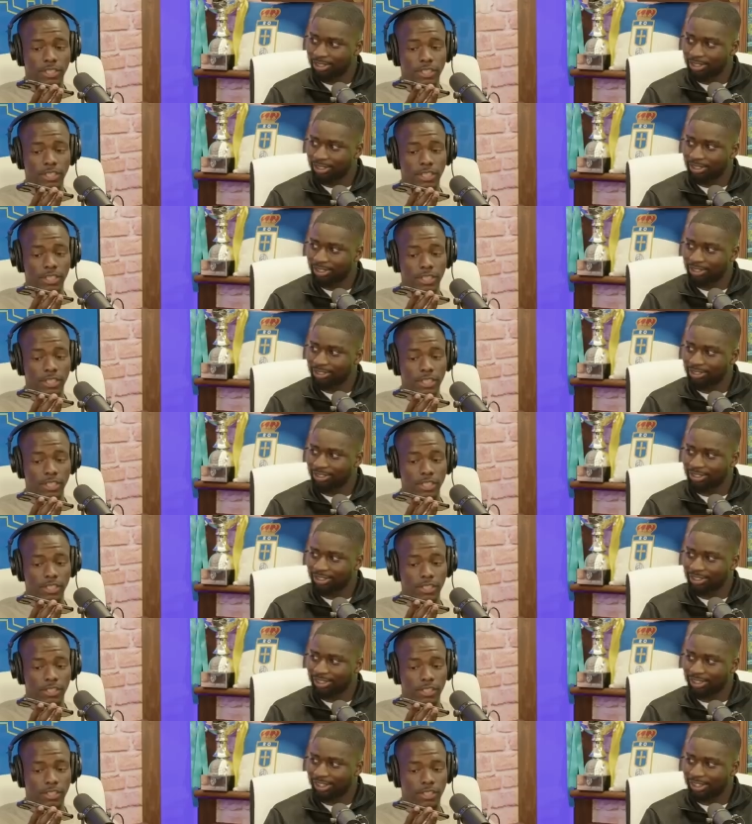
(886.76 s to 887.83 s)

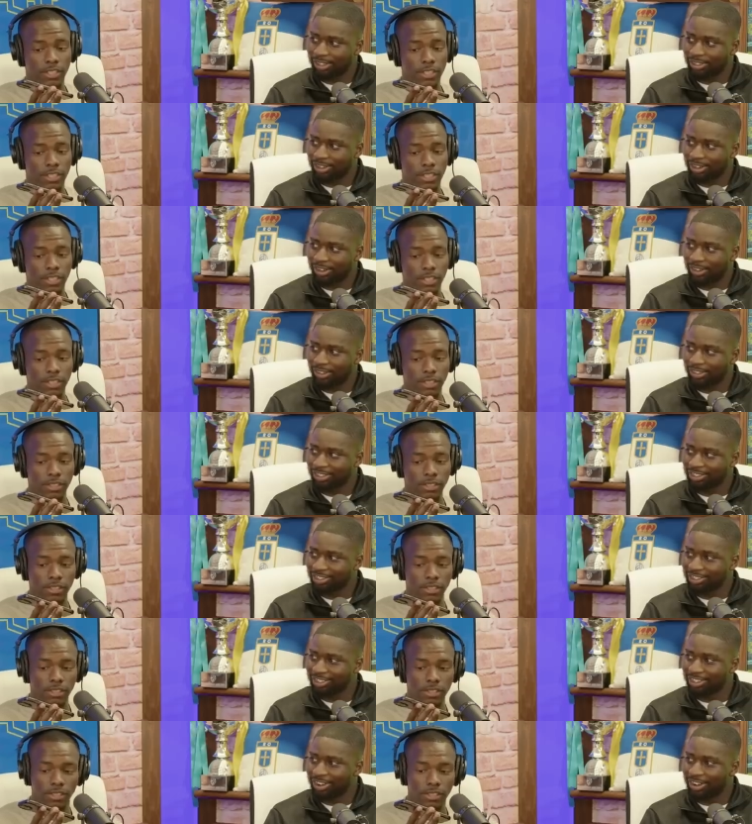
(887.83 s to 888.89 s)

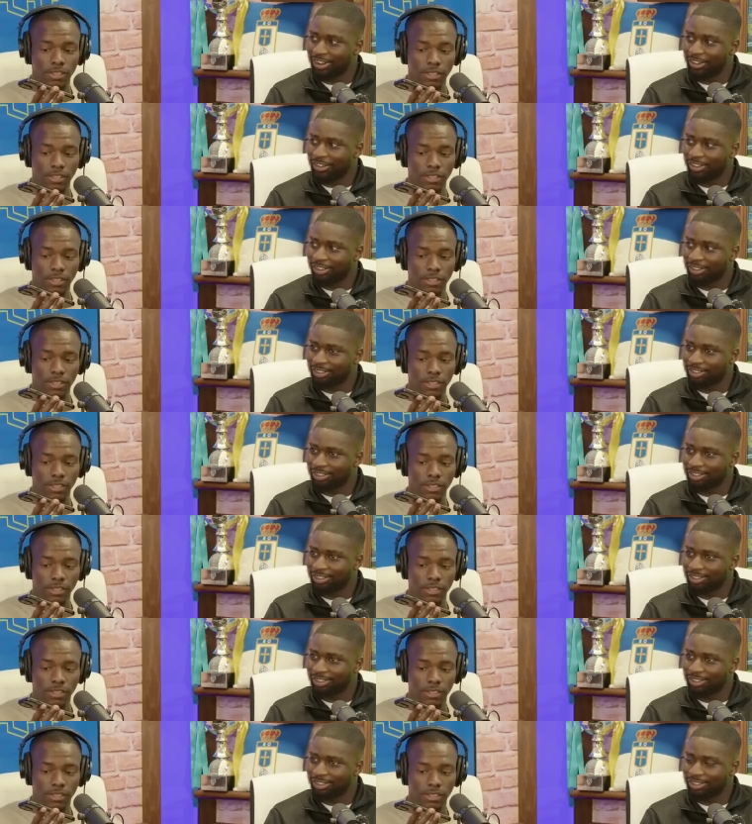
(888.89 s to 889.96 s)

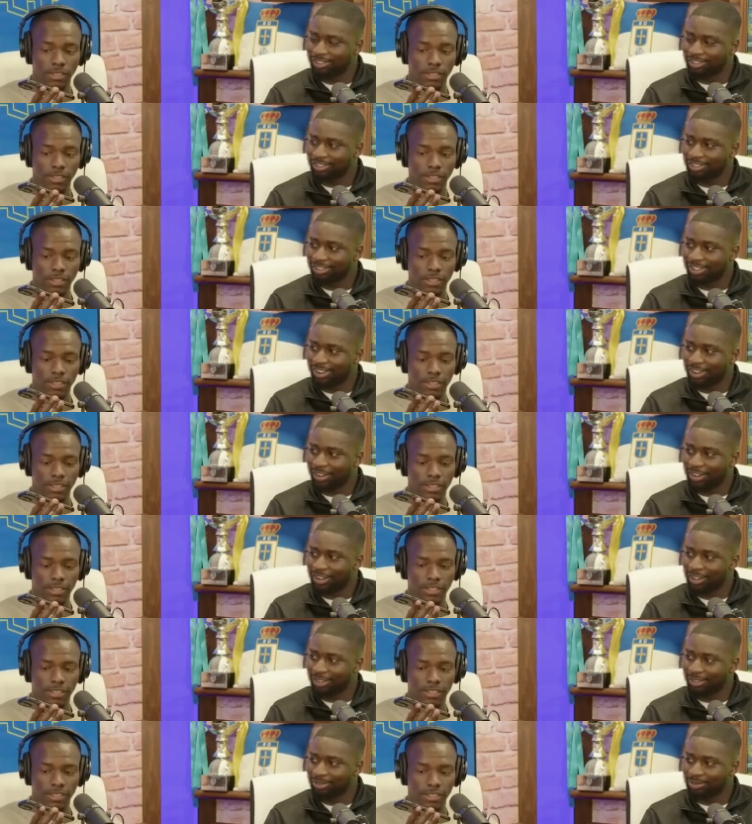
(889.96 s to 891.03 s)

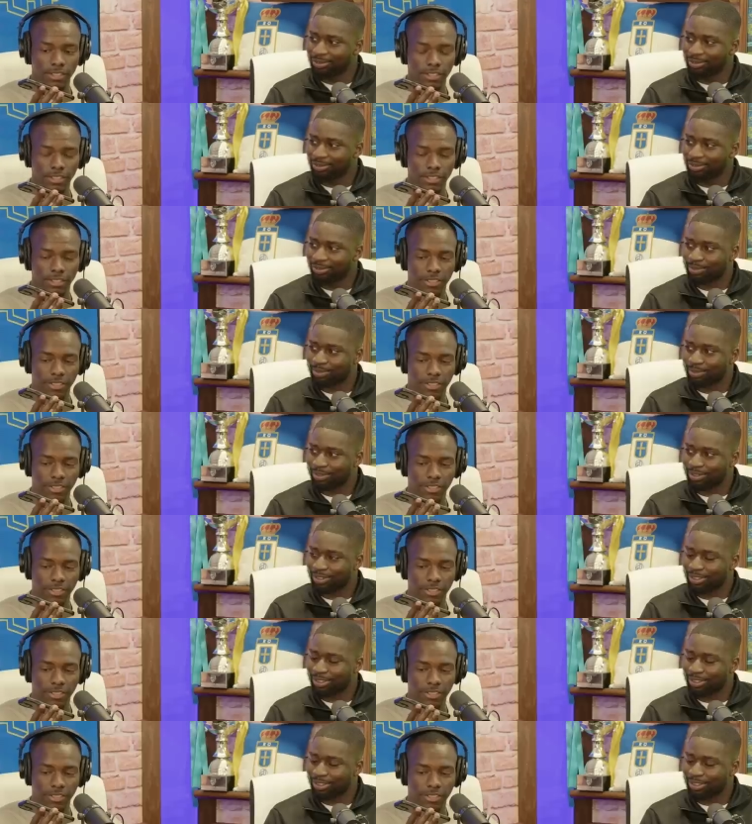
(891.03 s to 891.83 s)
(silence)